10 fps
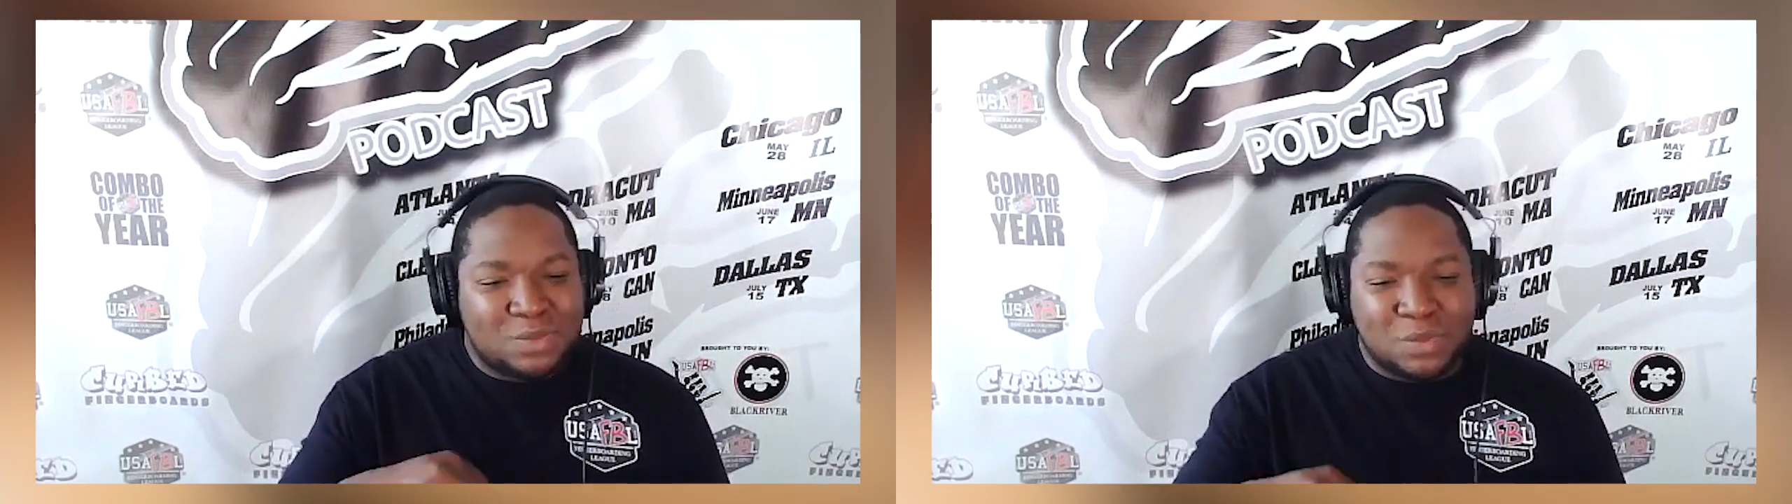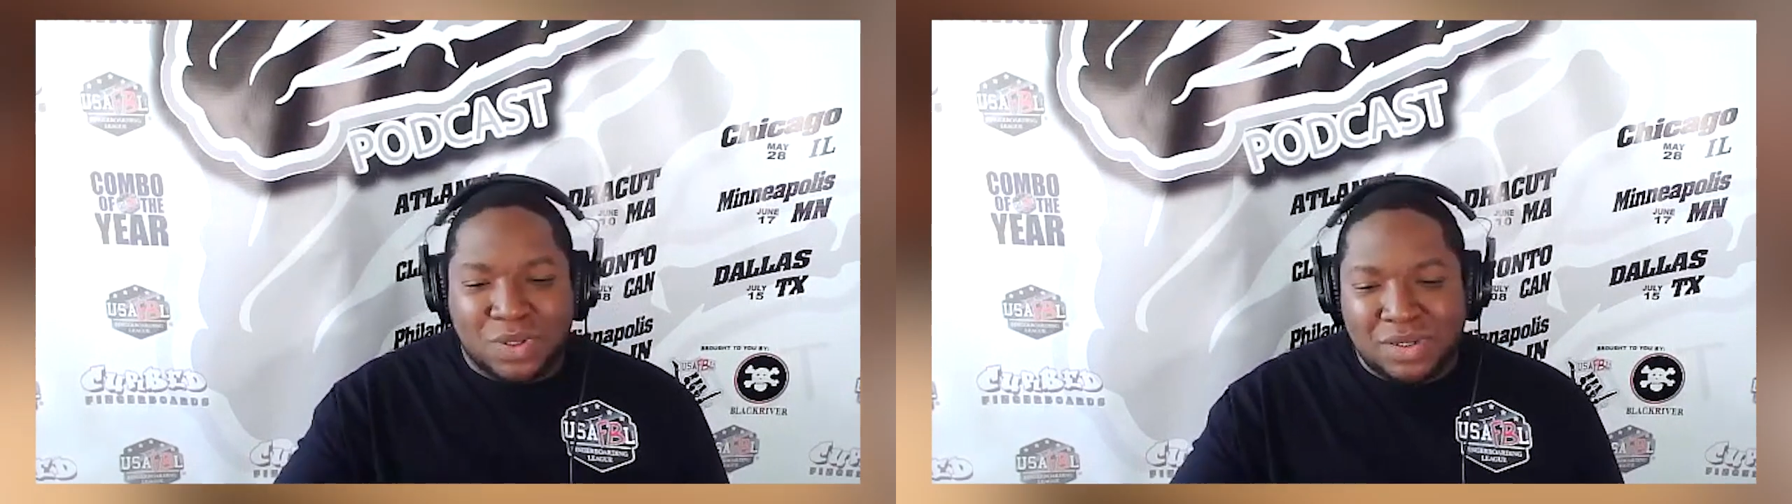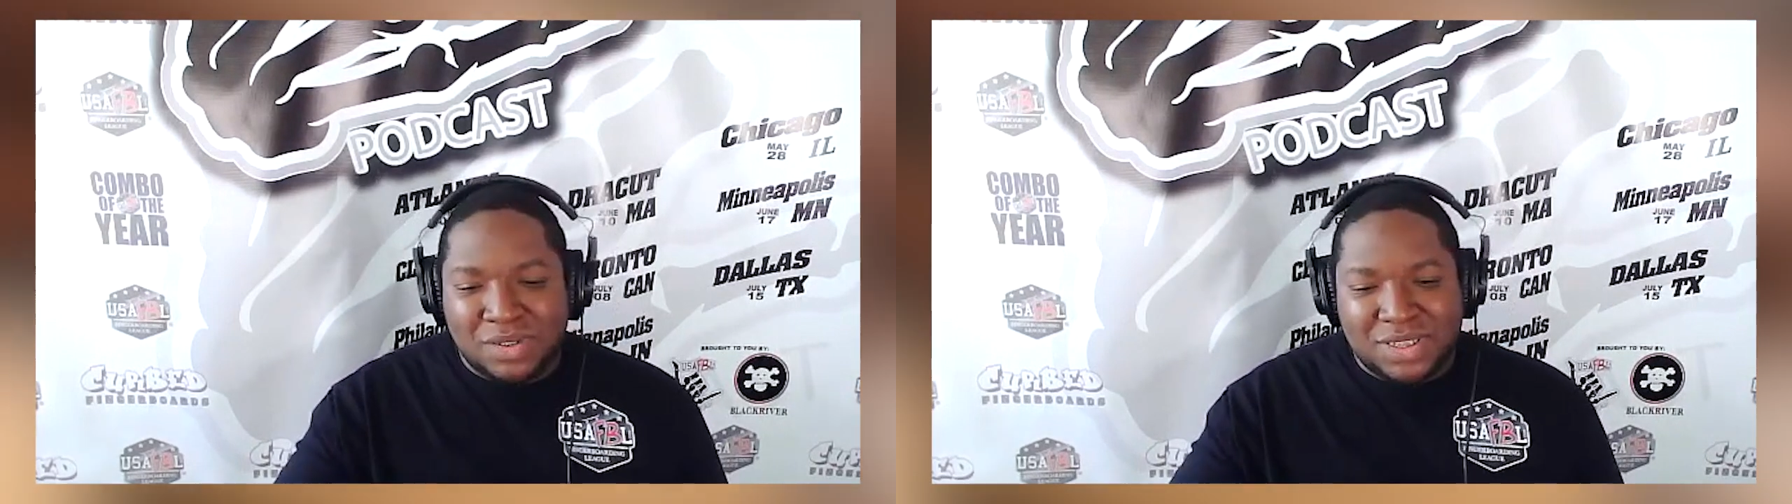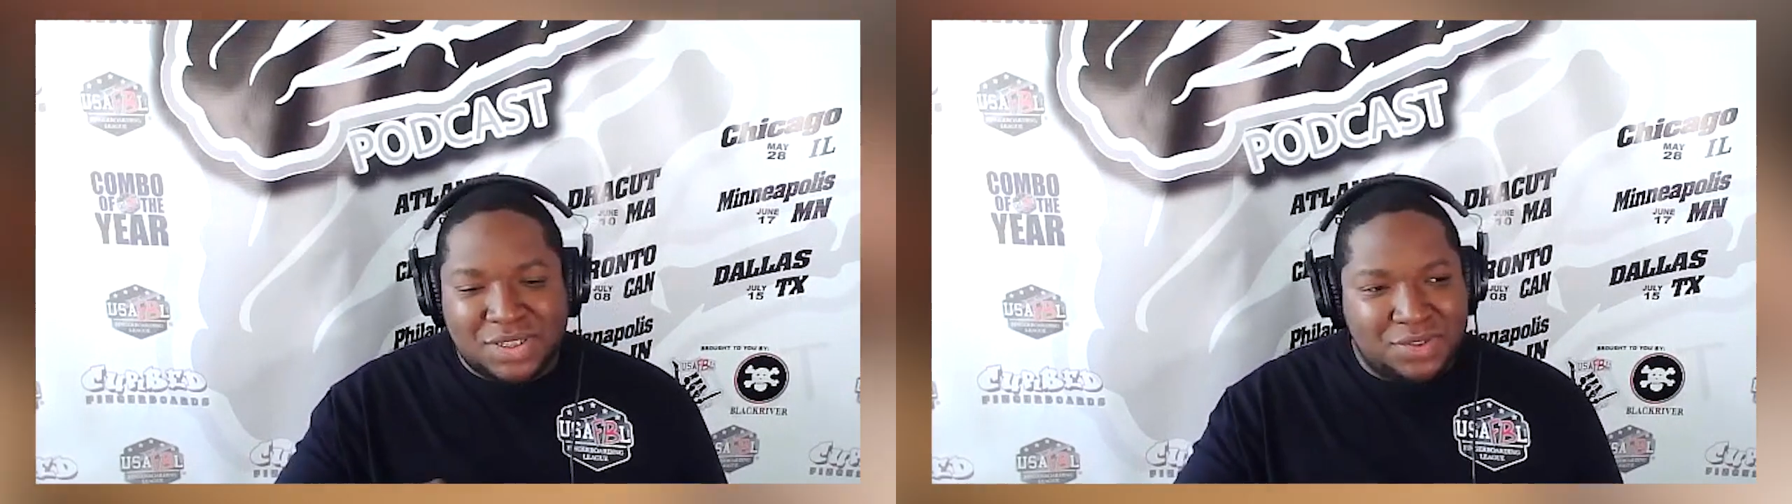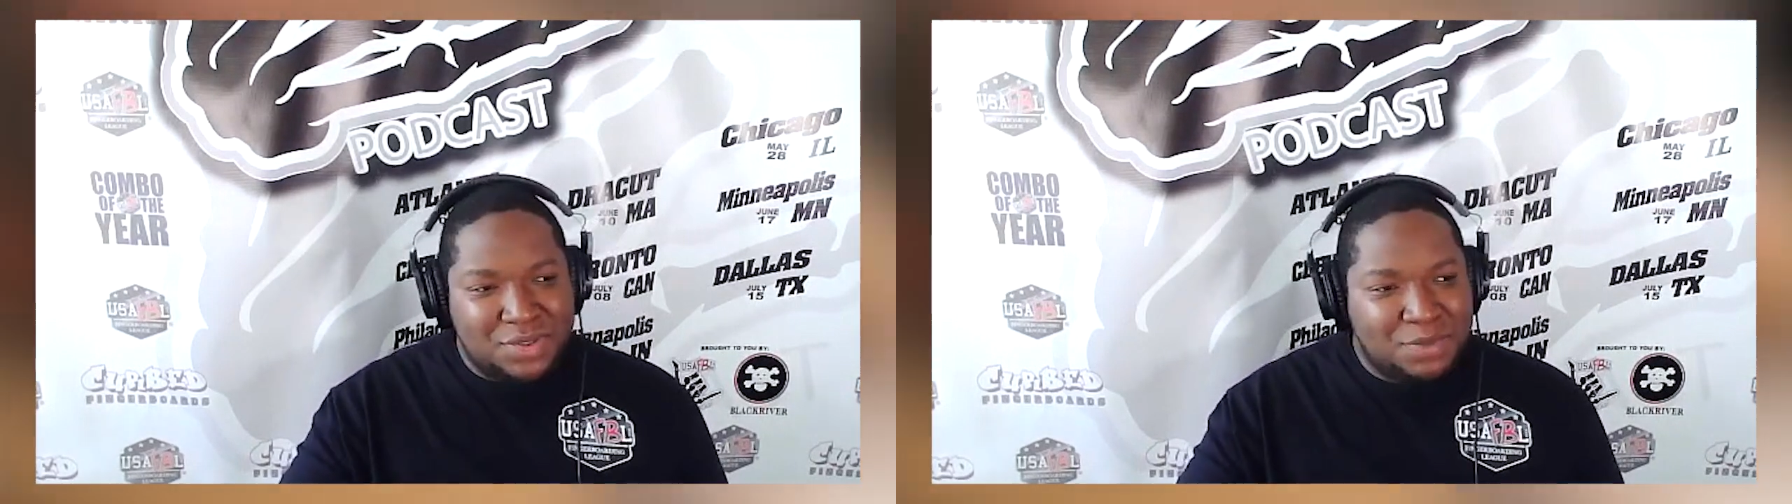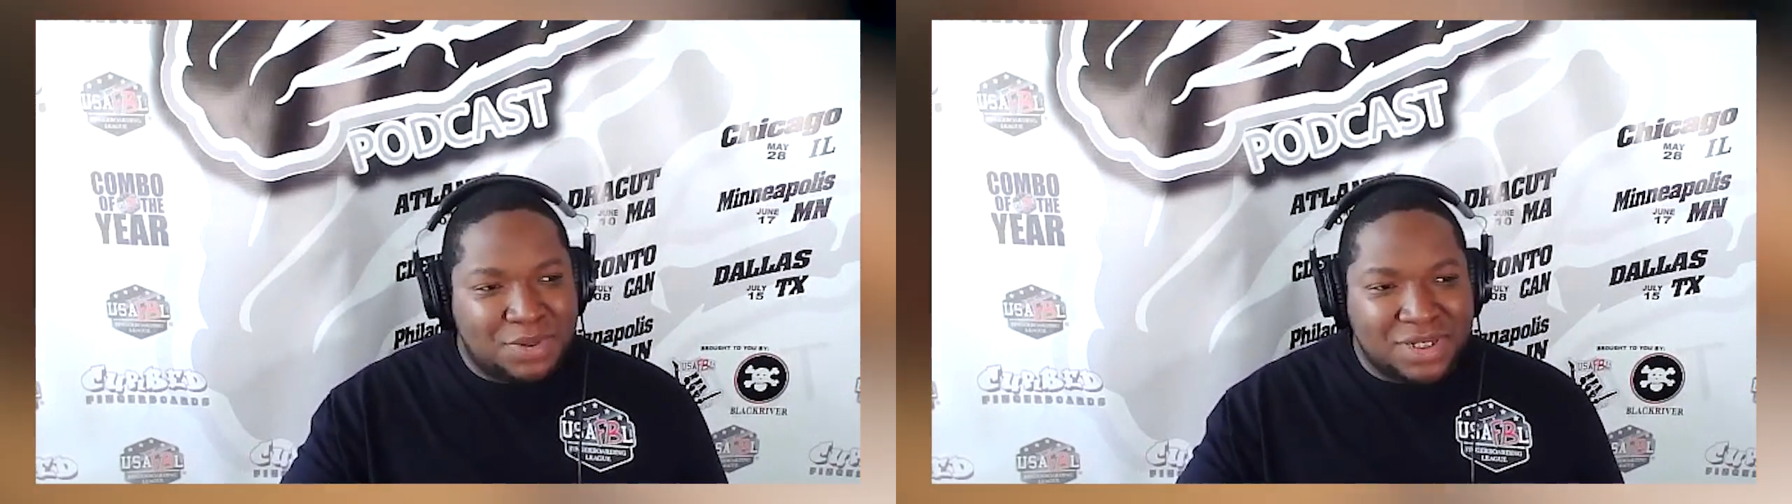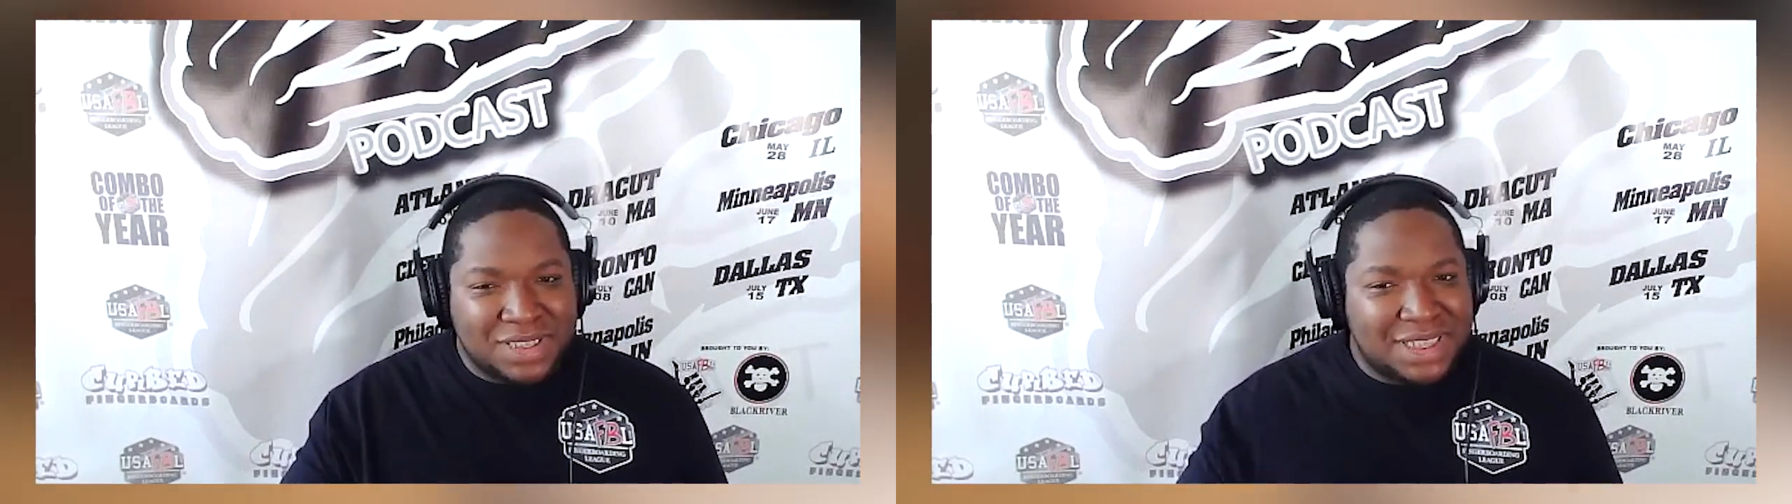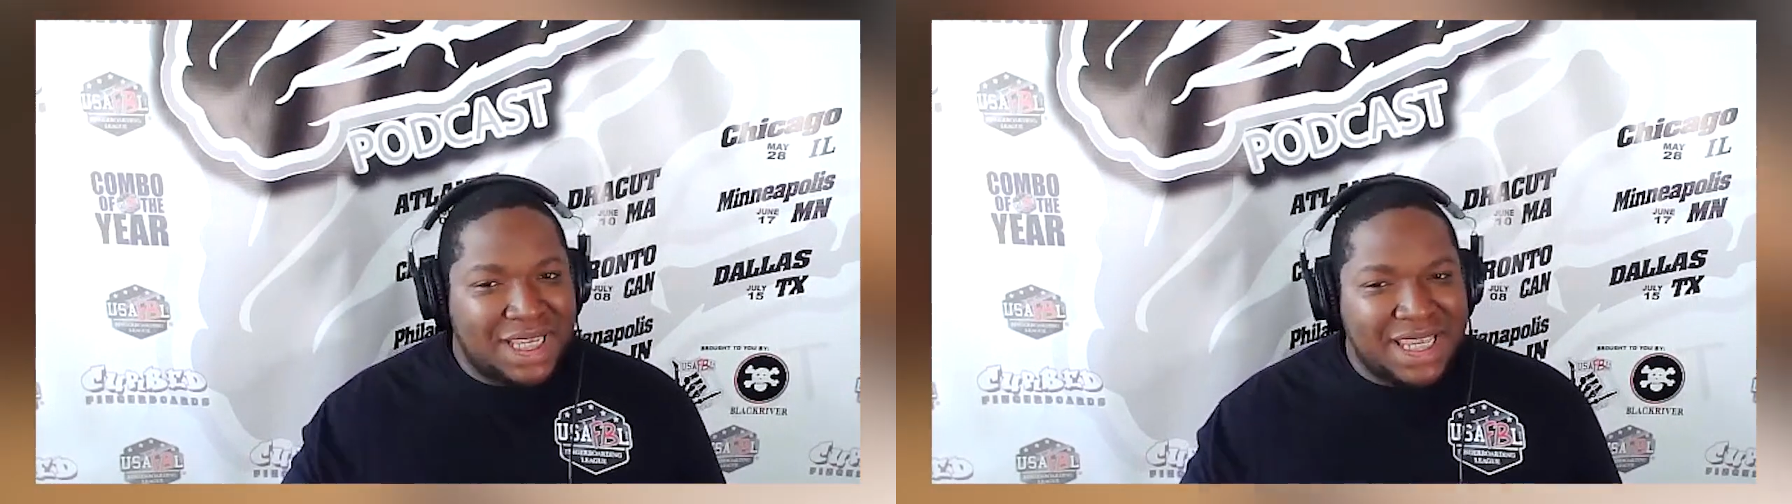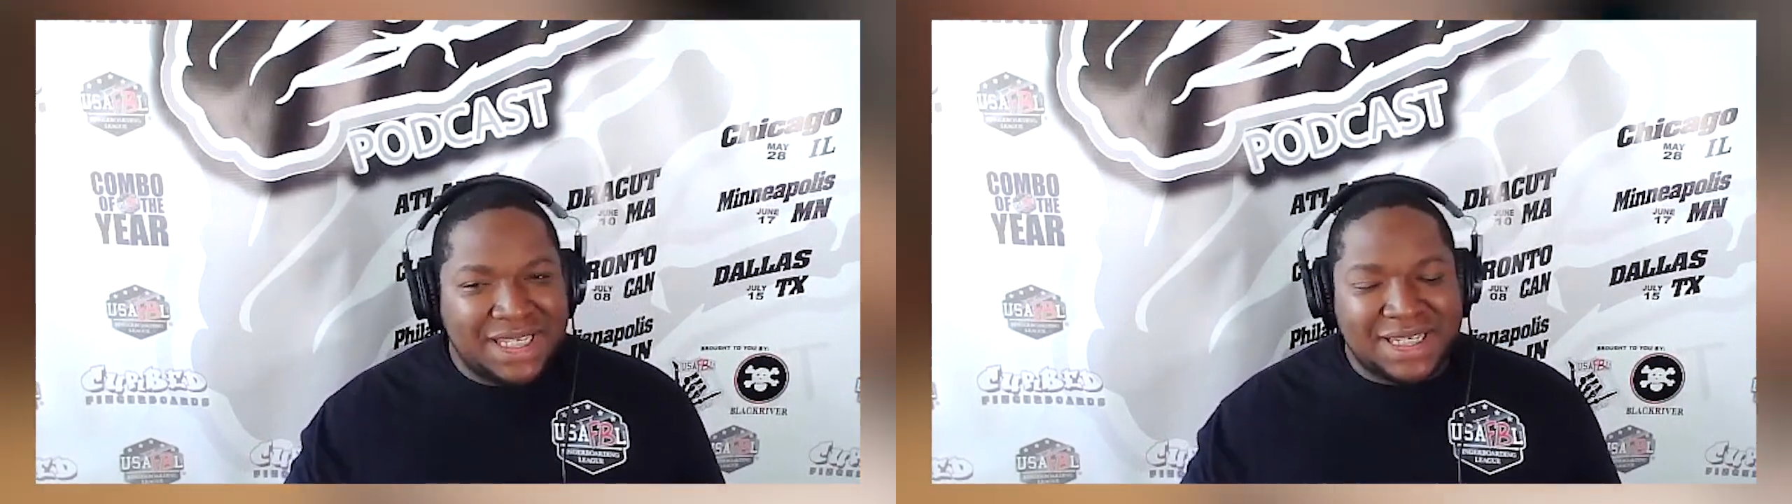words to pronunciate,